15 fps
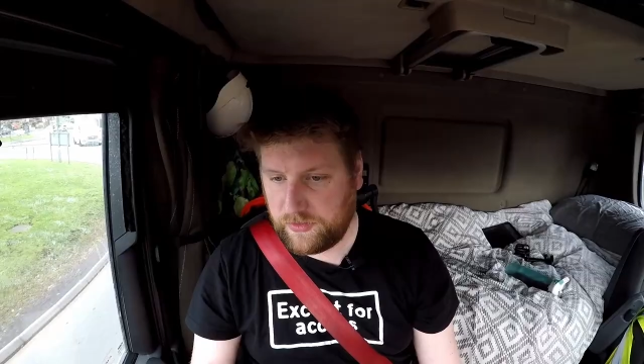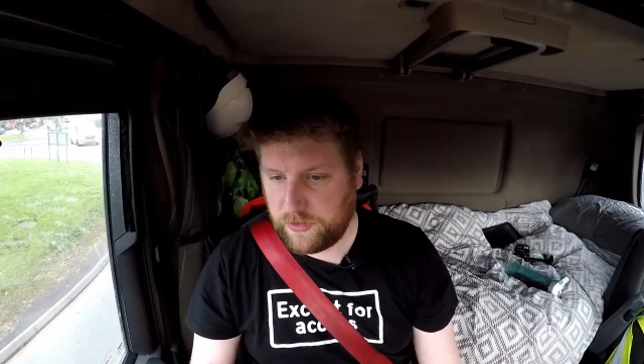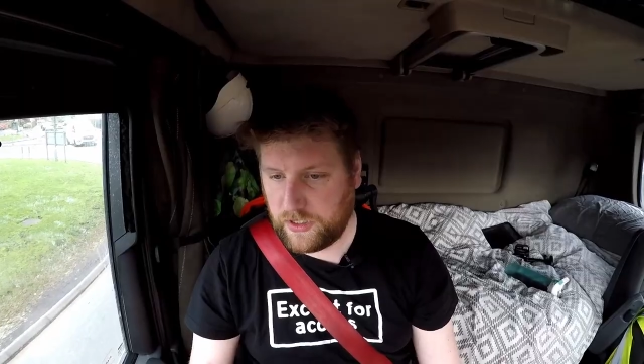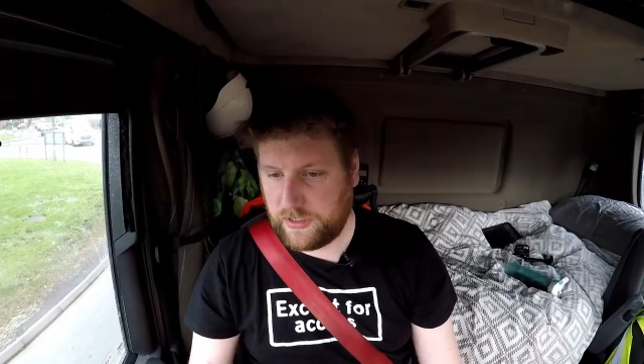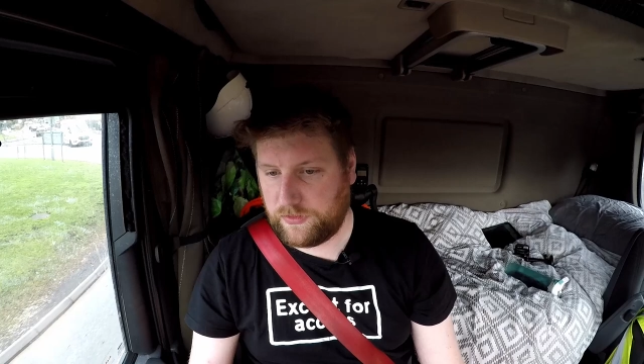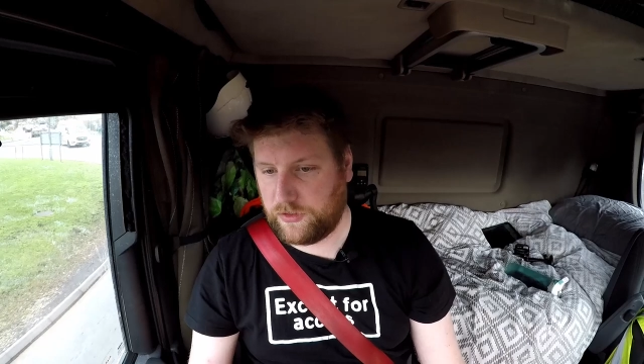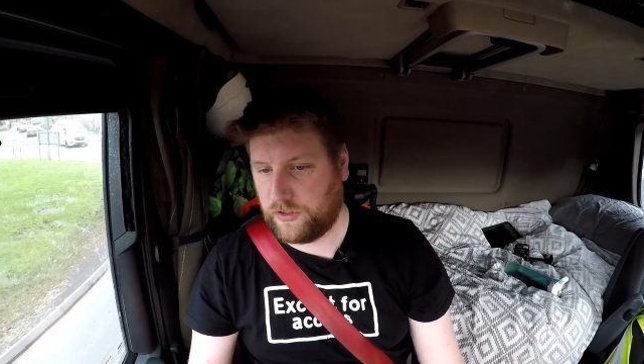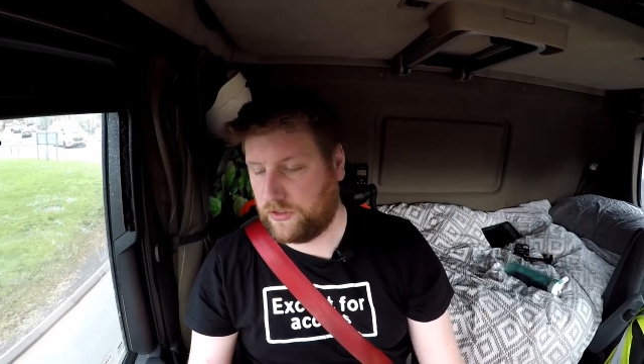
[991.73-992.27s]
going
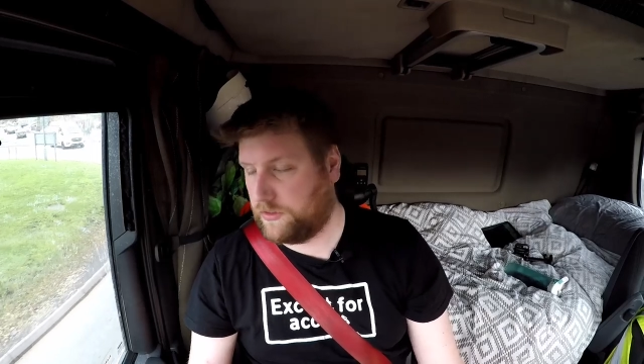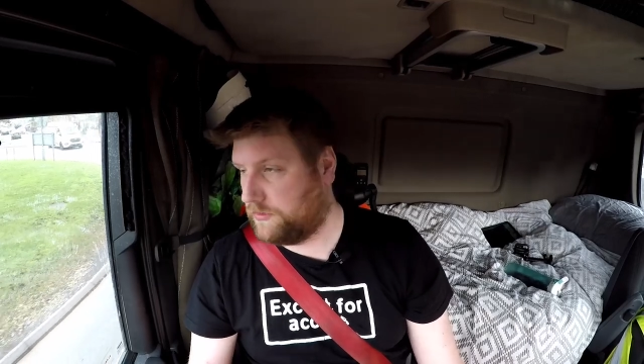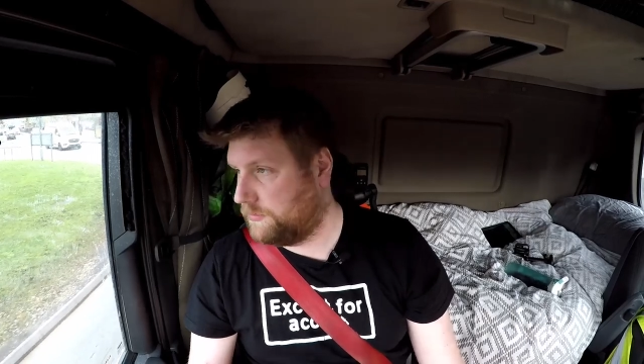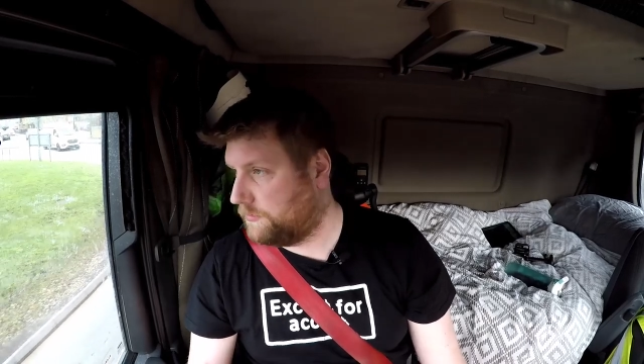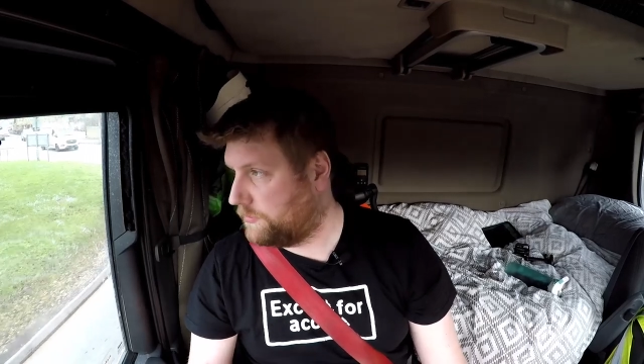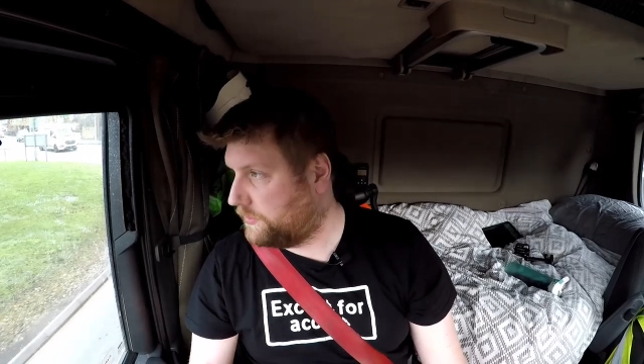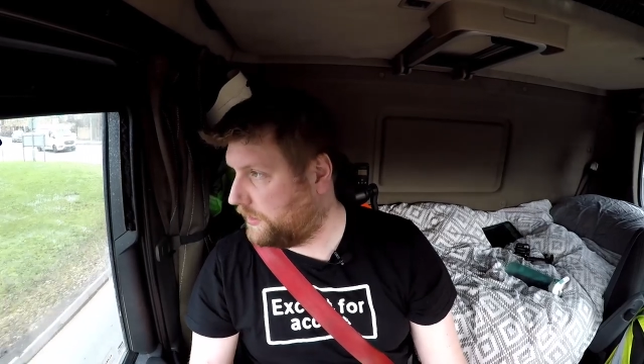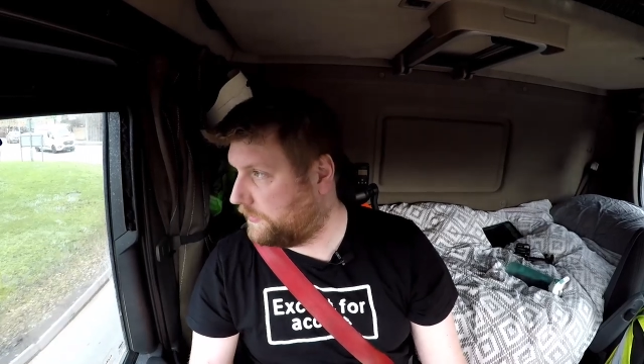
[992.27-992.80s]
to have to go
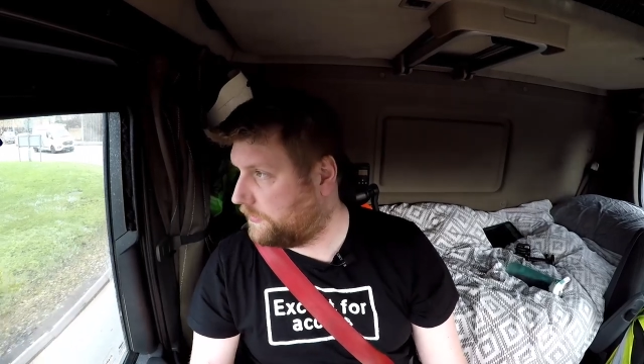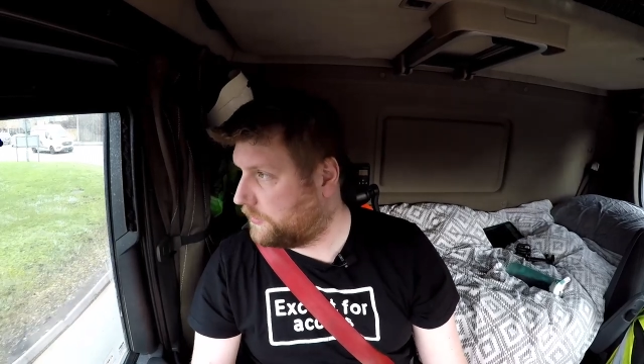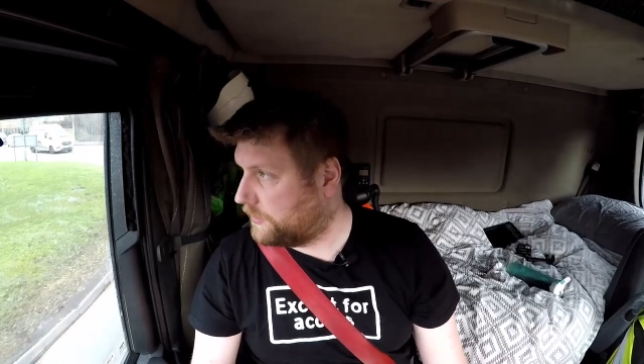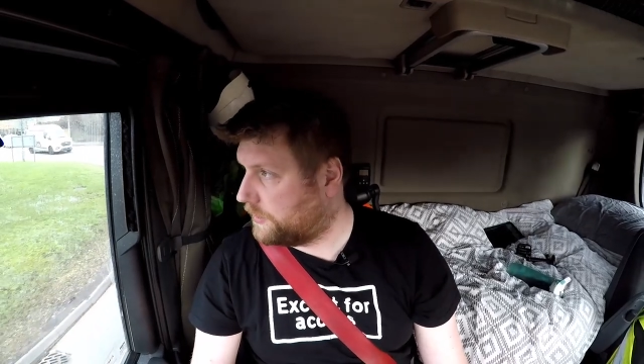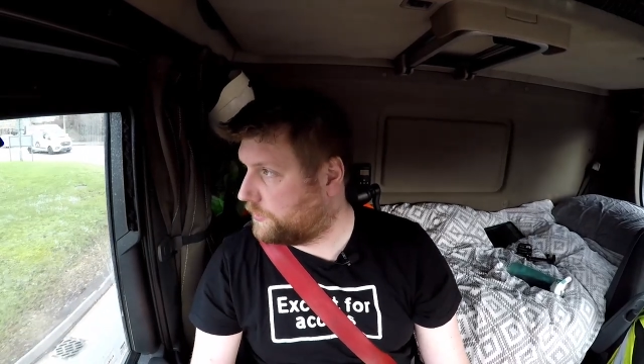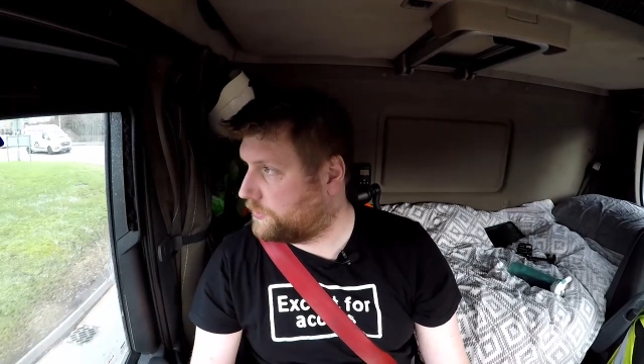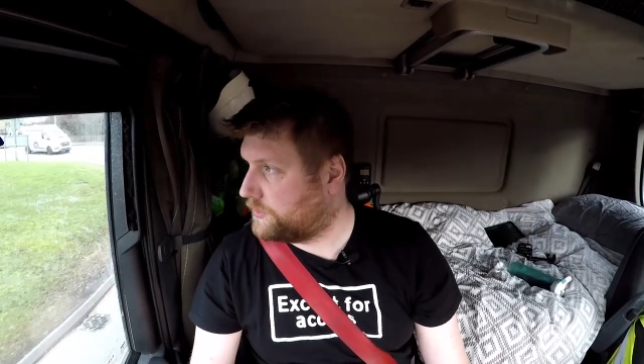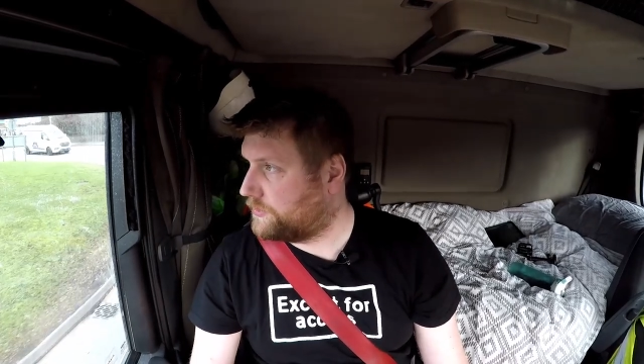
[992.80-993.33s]
and see if I can
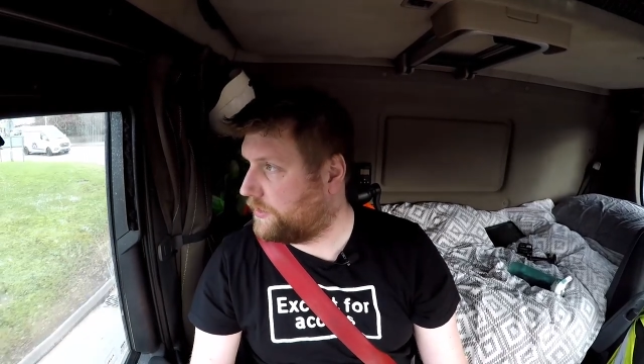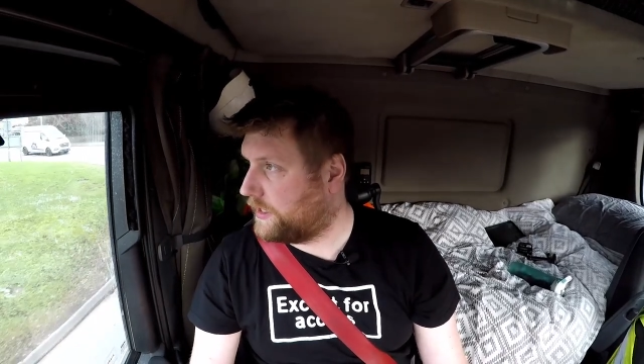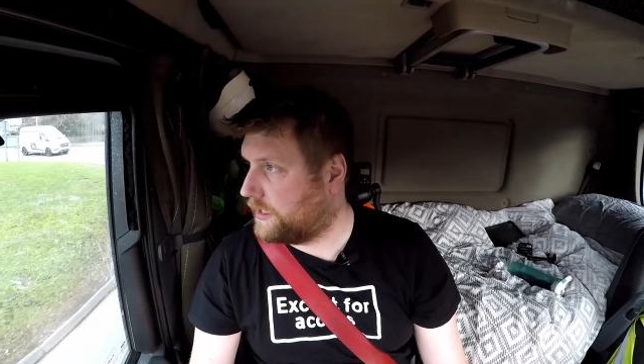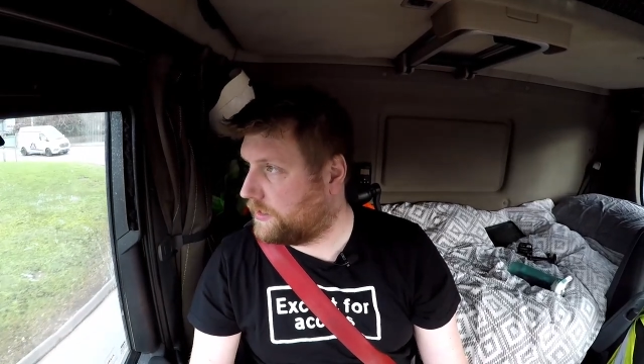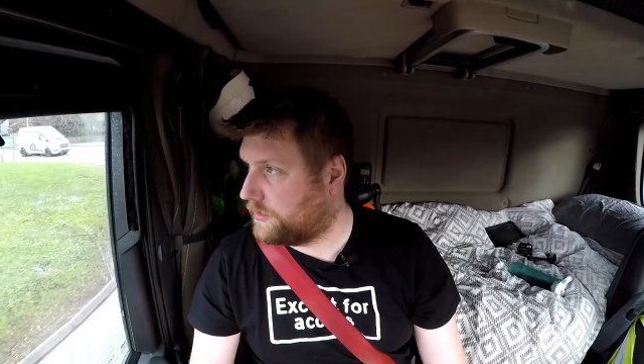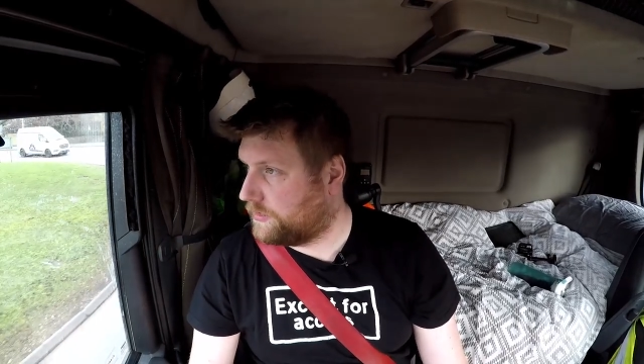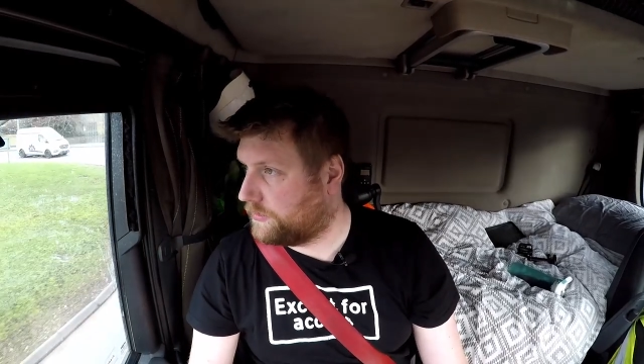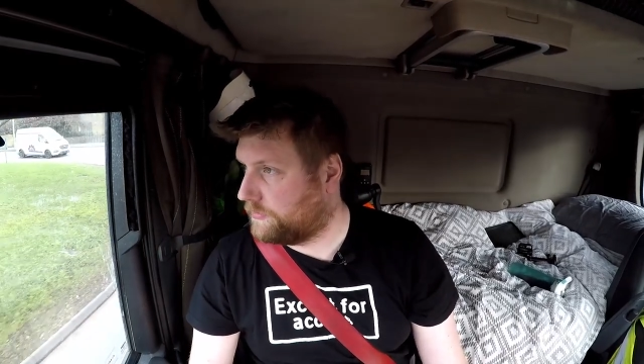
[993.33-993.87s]
go straight
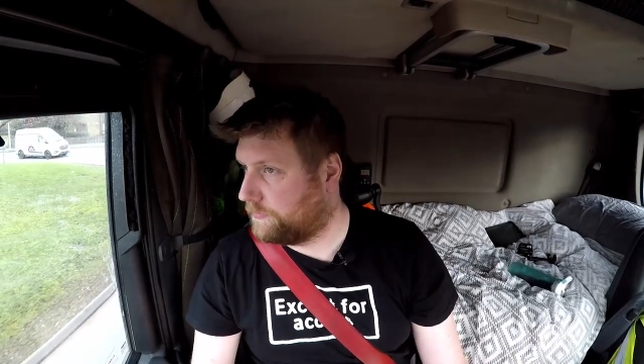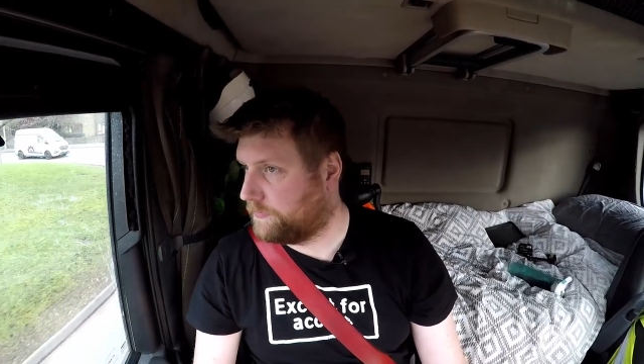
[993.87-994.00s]
on.